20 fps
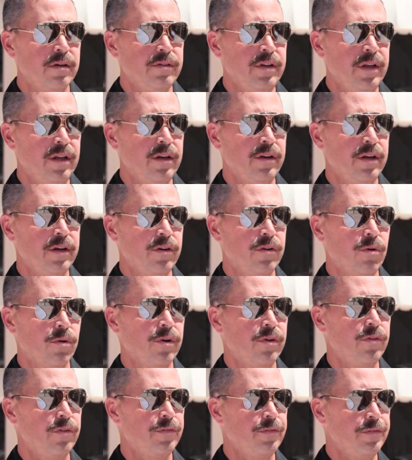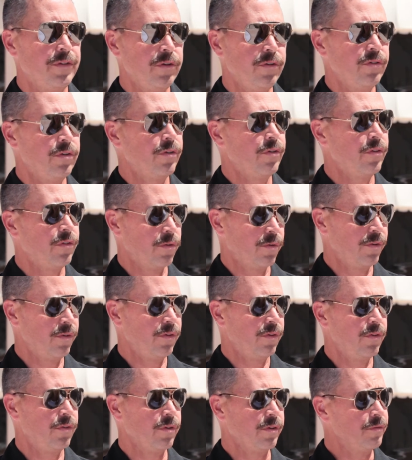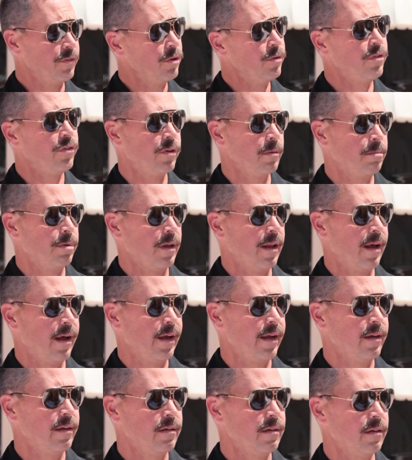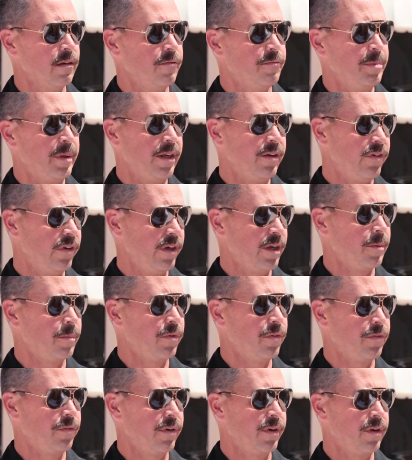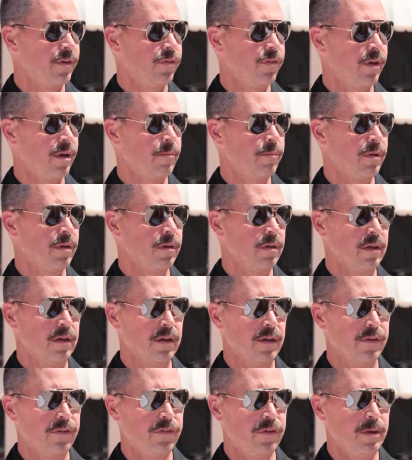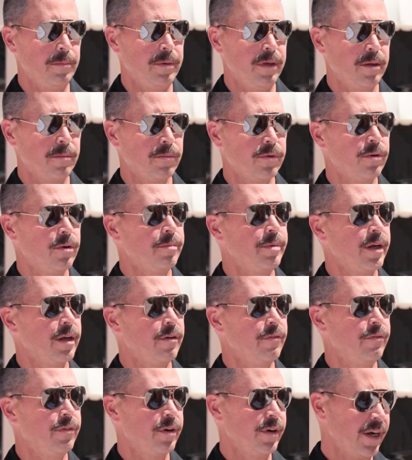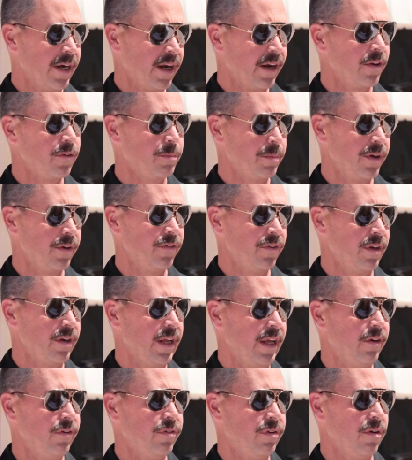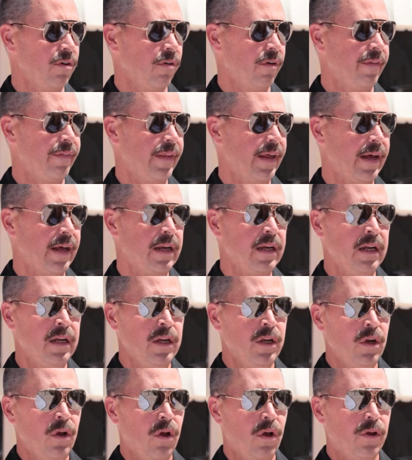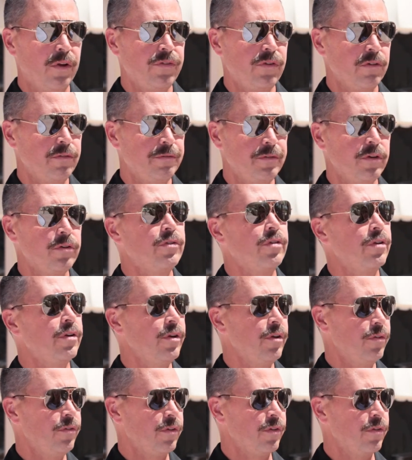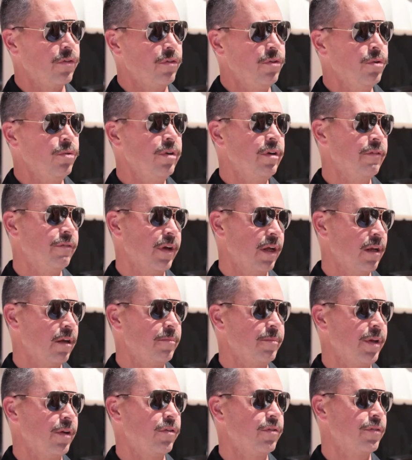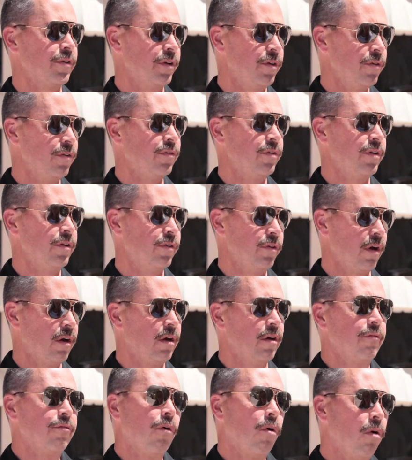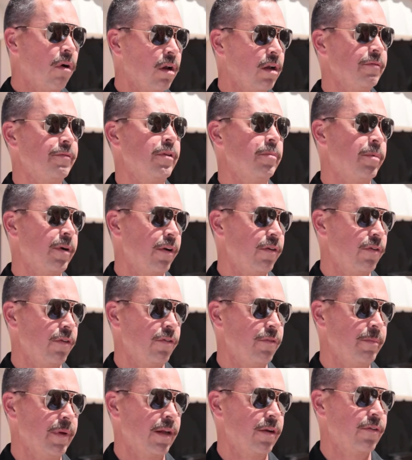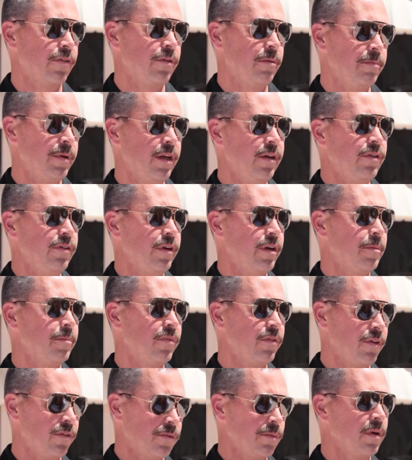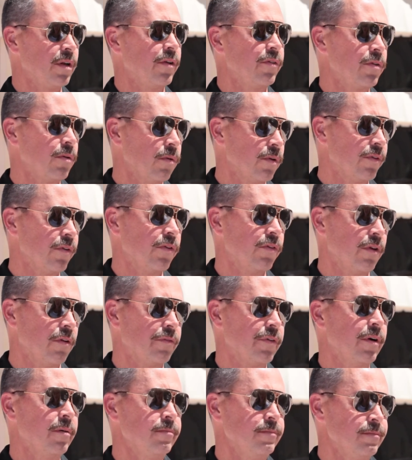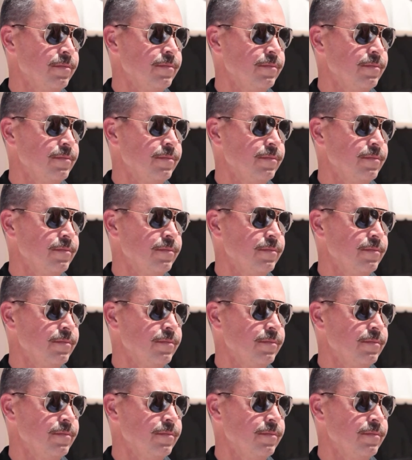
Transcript: are tending towards future sources of new supply of PGMs, for example. Uh, CPM Group had a very nice presentation on that. Also, future uses, new developments for usage of all of the precious metals, the PGMs as well as gold and silver.